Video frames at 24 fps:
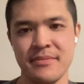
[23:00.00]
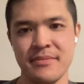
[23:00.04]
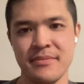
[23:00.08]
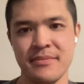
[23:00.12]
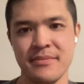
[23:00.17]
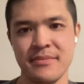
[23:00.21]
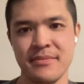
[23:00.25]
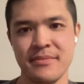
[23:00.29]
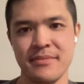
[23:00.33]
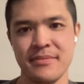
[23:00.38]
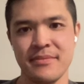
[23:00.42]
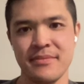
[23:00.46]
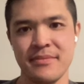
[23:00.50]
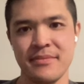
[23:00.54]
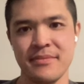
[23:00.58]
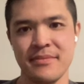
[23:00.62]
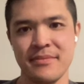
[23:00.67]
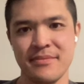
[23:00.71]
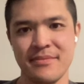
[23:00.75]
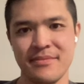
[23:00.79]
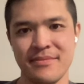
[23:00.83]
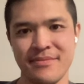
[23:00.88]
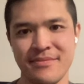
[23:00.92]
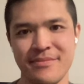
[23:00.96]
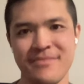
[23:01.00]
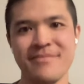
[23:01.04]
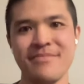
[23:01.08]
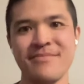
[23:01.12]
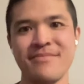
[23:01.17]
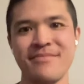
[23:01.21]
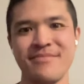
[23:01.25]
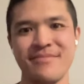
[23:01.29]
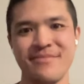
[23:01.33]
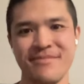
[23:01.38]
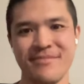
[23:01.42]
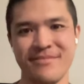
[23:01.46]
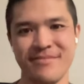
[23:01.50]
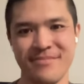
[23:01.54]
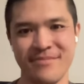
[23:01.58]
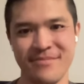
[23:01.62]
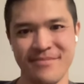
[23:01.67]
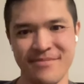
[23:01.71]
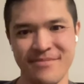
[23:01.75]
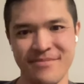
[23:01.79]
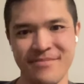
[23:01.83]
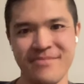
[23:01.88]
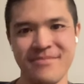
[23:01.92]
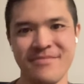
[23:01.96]

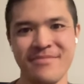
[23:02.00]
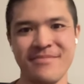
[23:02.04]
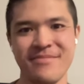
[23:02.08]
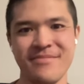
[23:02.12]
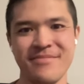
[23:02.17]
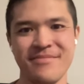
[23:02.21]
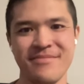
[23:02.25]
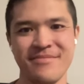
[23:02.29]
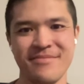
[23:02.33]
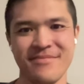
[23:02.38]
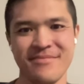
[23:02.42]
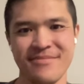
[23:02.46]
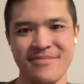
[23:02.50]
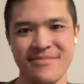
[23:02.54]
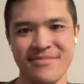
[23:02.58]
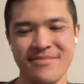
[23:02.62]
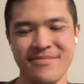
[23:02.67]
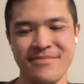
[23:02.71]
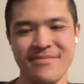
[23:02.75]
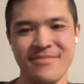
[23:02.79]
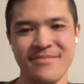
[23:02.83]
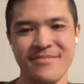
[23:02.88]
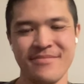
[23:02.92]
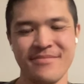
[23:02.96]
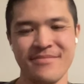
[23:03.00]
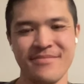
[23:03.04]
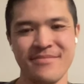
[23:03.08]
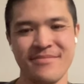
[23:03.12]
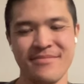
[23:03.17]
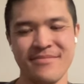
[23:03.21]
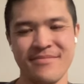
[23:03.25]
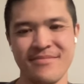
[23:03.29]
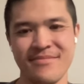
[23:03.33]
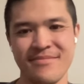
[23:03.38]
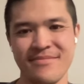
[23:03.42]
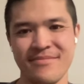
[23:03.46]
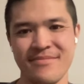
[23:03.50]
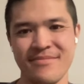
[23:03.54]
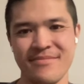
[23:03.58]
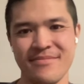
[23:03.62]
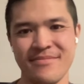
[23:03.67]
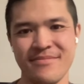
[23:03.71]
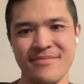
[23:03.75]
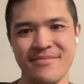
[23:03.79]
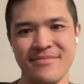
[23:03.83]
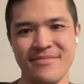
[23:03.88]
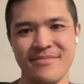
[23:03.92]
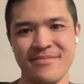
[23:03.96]

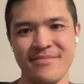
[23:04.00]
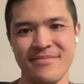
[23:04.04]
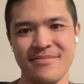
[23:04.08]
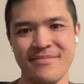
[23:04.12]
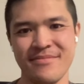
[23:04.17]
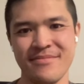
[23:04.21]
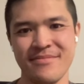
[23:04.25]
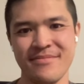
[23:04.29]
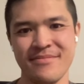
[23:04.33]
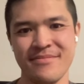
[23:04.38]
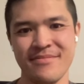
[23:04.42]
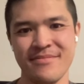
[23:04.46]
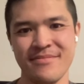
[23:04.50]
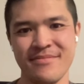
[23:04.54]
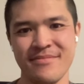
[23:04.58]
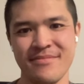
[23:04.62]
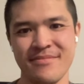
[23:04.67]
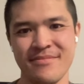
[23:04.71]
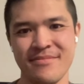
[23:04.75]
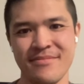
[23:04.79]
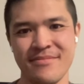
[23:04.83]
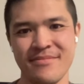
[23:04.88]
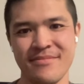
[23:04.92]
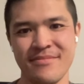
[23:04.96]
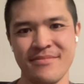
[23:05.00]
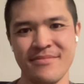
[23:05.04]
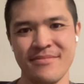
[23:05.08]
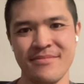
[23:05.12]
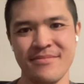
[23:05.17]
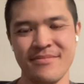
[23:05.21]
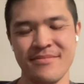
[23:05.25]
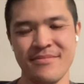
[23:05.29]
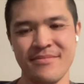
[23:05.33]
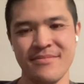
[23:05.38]
[no speech]